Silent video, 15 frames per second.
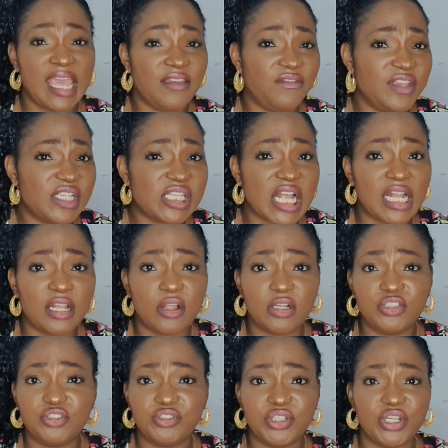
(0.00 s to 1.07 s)
a visa
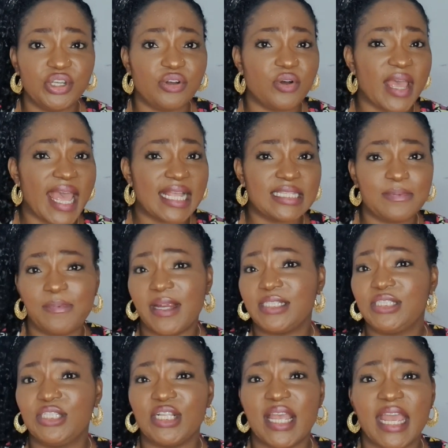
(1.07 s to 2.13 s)
lottery or
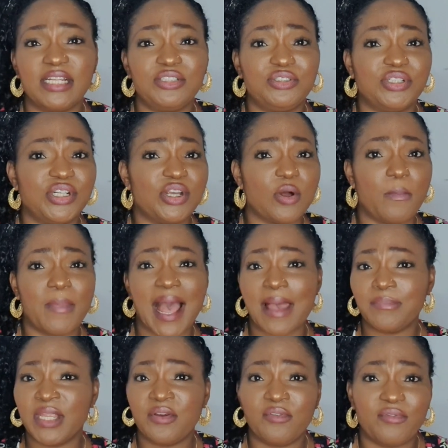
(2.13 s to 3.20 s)
express entry or
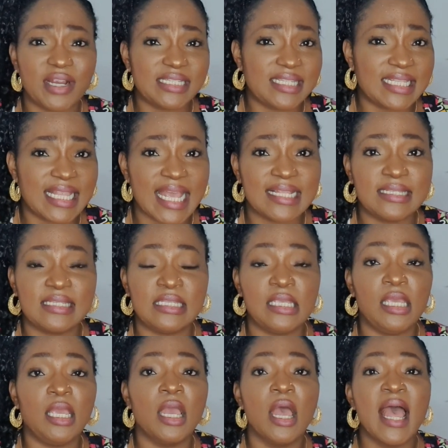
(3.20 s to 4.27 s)
permanent
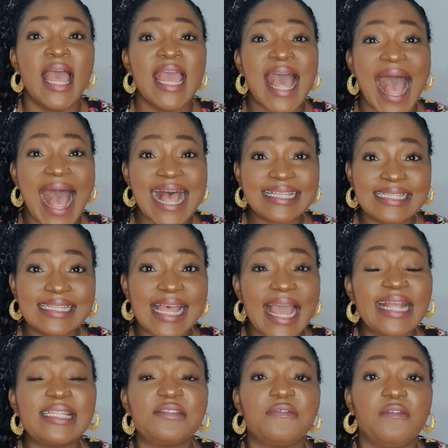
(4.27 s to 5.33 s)
residency.
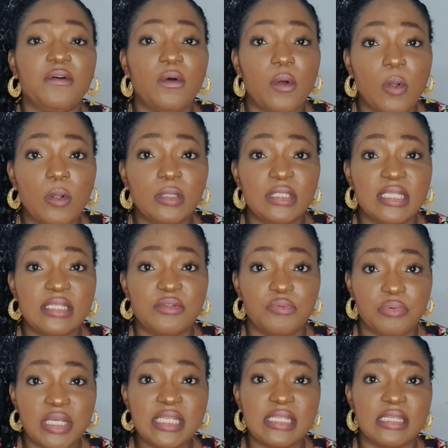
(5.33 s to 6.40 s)
Aside for all these
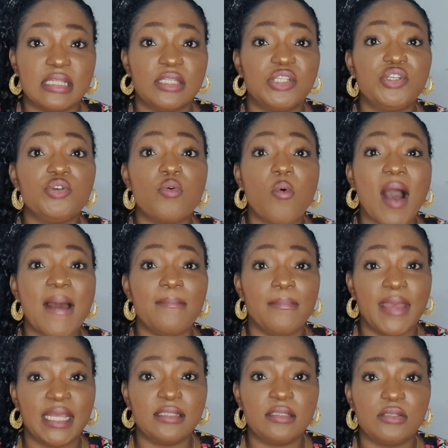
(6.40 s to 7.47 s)
reasons, you are
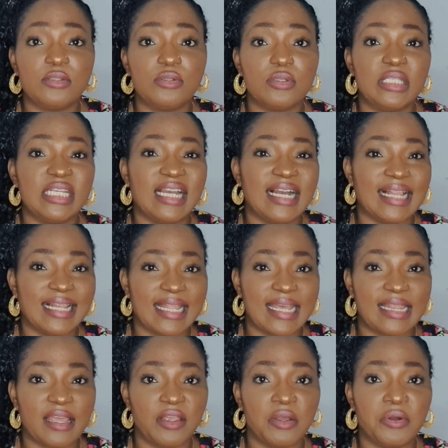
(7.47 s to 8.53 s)
meant to declare
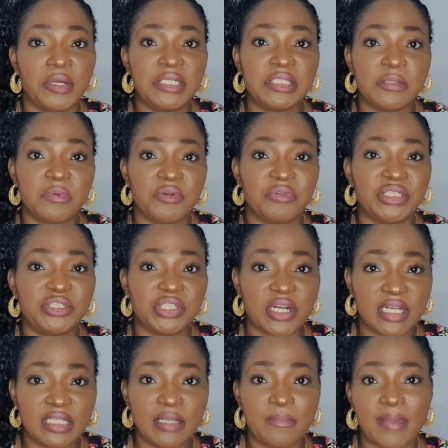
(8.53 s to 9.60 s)
that you're going to be
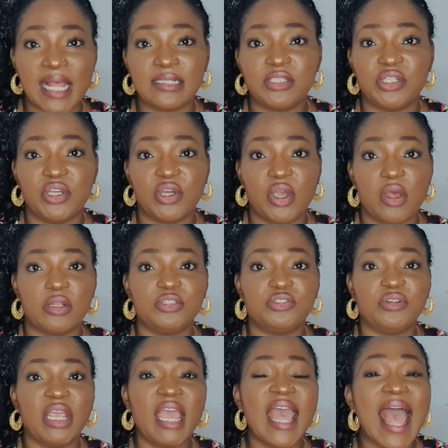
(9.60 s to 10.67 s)
returning back to your
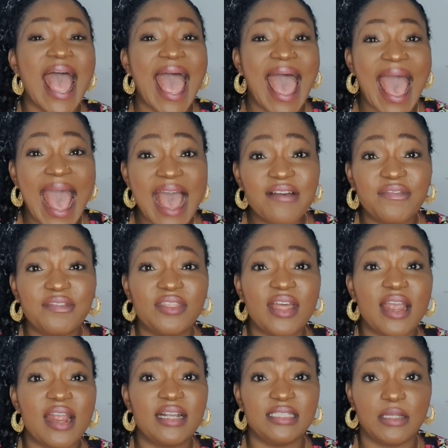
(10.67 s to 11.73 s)
country
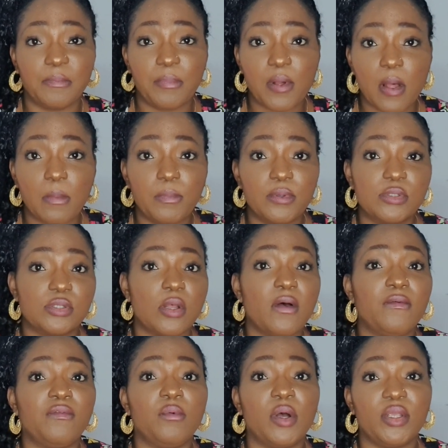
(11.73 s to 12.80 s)
after the purpose
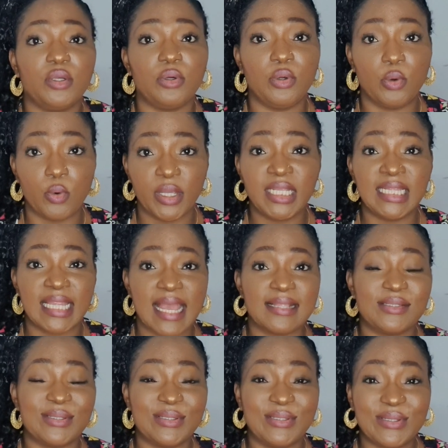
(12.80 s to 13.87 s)
of what you're going
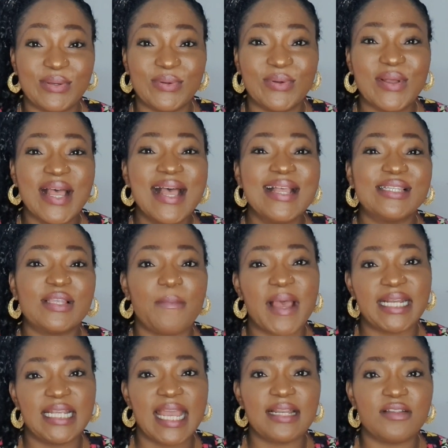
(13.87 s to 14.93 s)
there to do. So
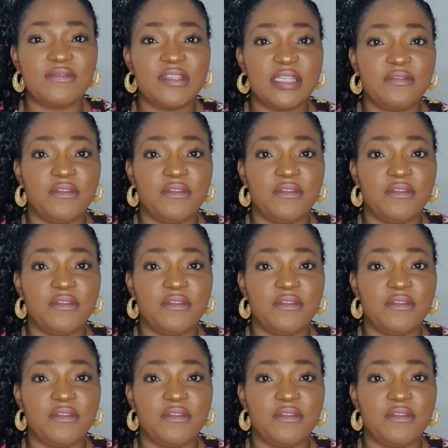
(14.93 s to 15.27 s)
by the end of this